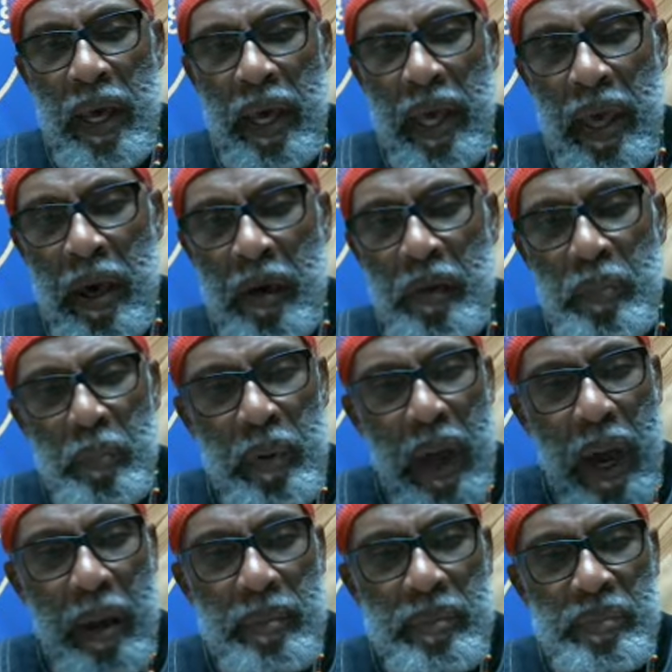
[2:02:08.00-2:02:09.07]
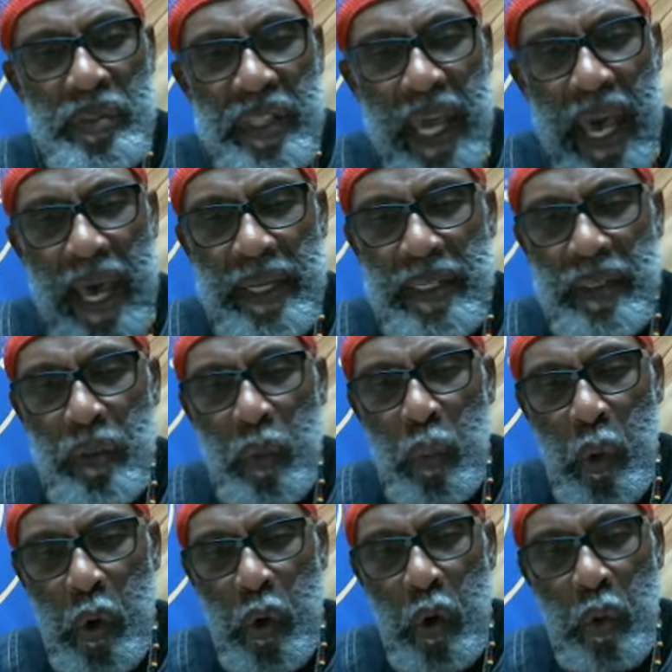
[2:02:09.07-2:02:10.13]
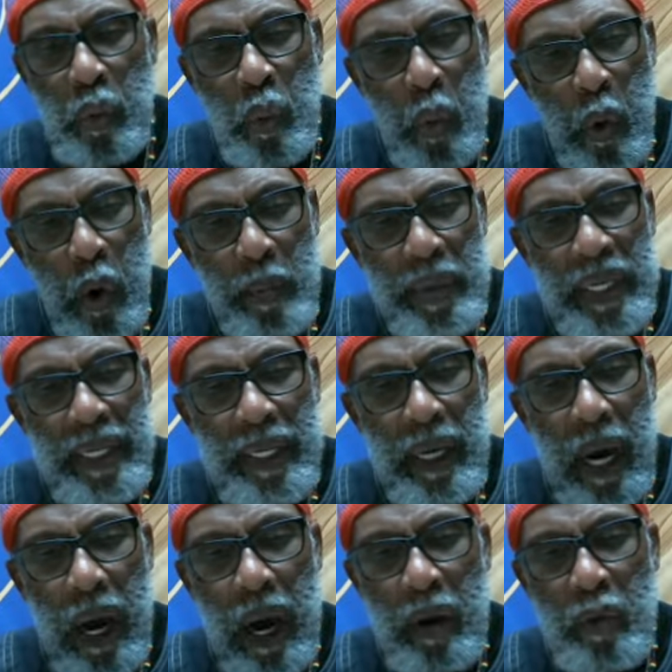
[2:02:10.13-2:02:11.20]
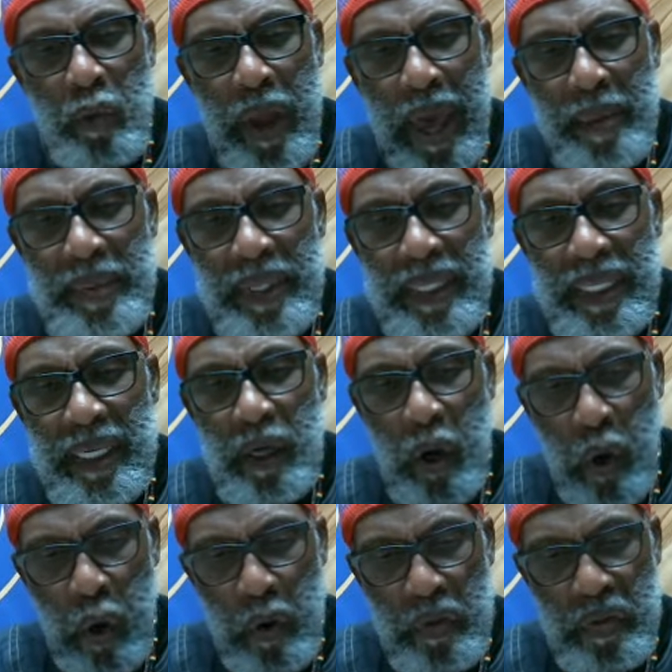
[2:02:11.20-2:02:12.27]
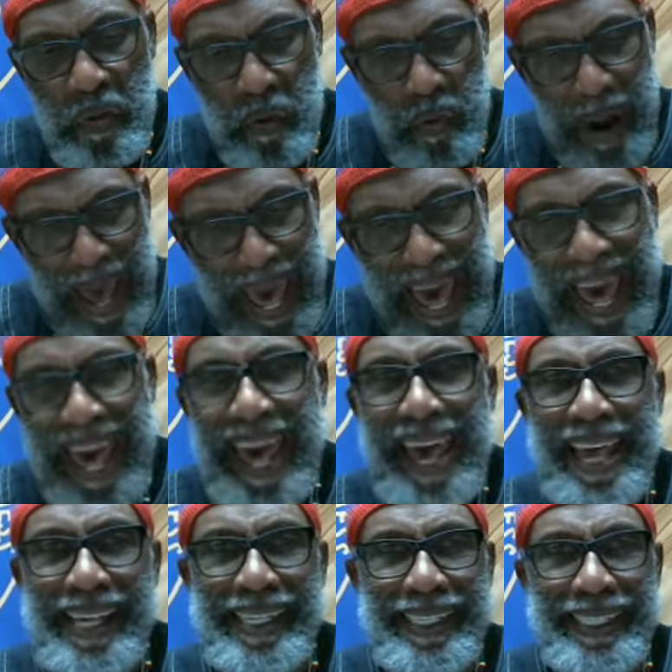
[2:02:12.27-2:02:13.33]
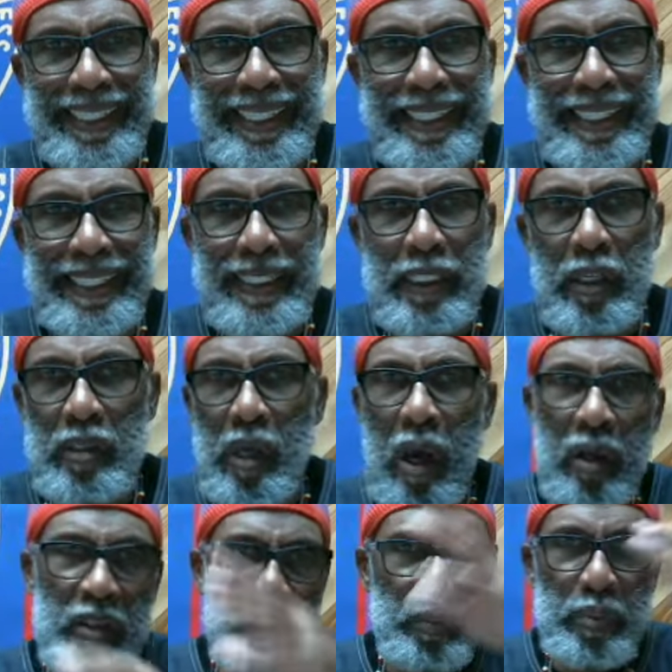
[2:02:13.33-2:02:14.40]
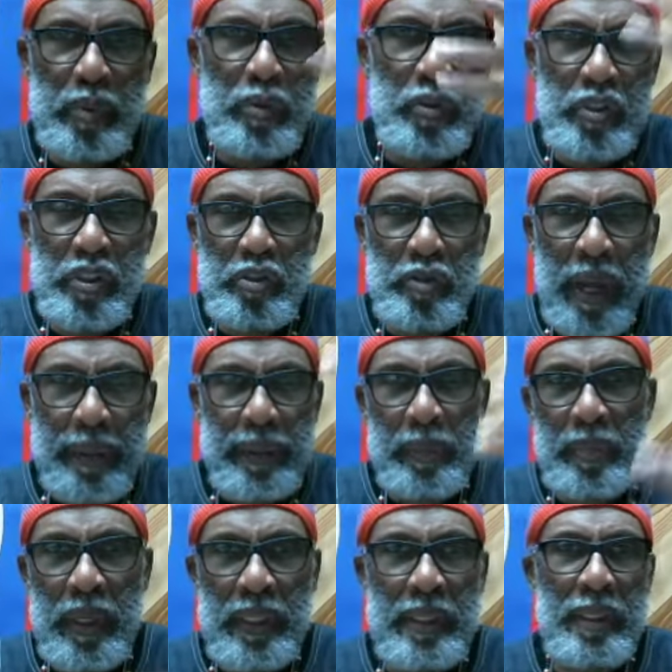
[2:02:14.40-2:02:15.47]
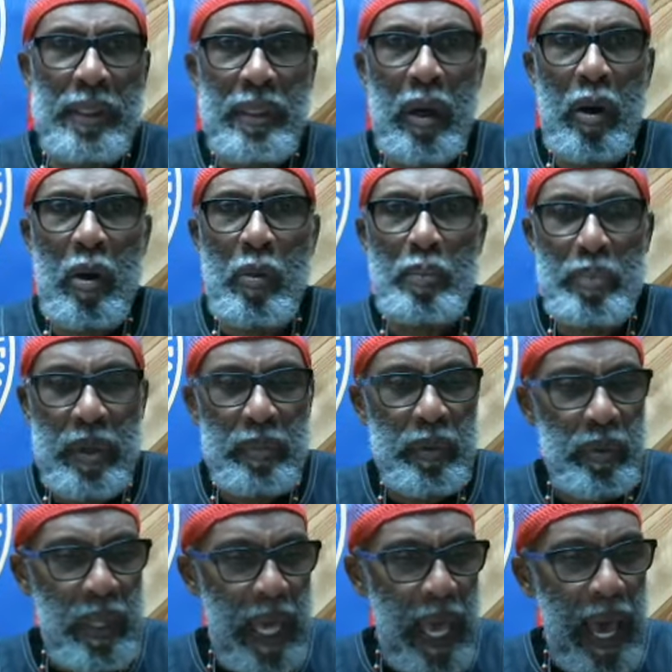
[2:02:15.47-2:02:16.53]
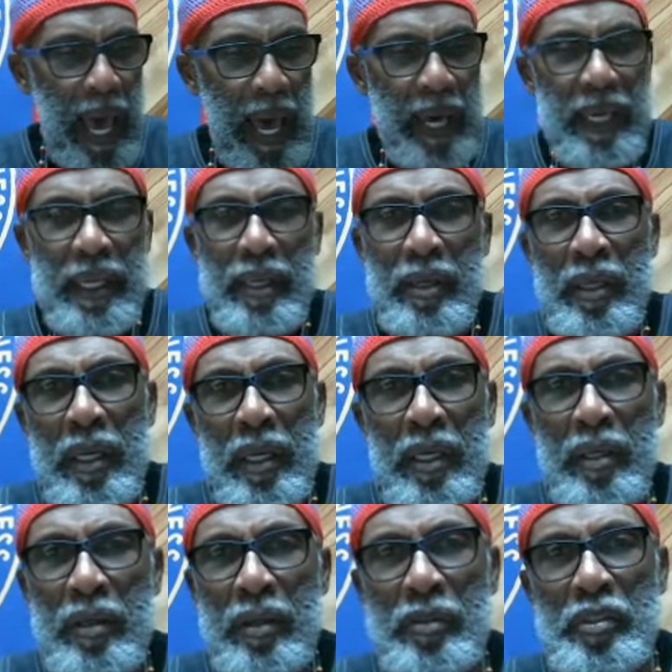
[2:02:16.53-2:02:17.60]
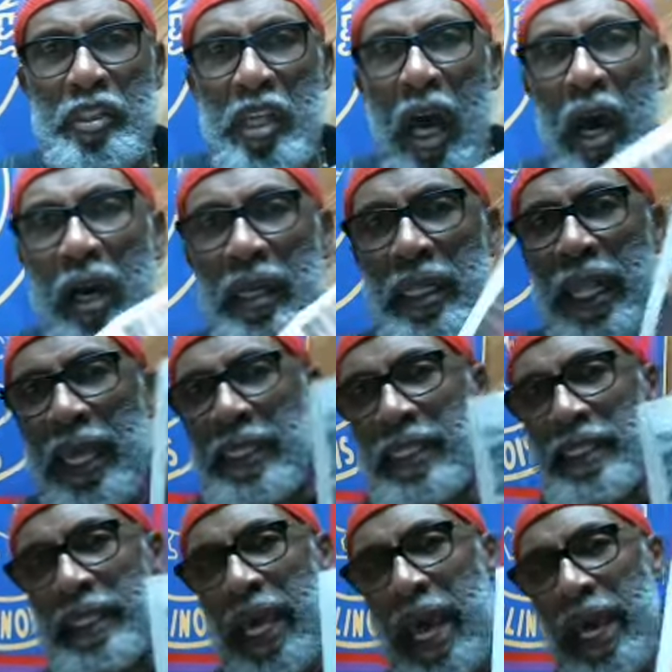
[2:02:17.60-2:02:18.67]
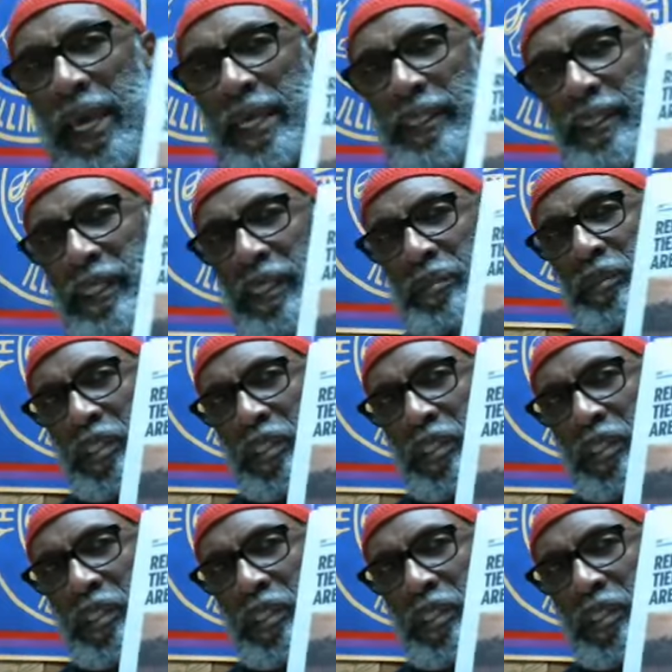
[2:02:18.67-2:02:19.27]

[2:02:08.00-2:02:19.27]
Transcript: health problems tied to world warming are rapidly on the rise. Because all this pollution trapped up under the dome. People out here, you know, jogging like this guy here. See him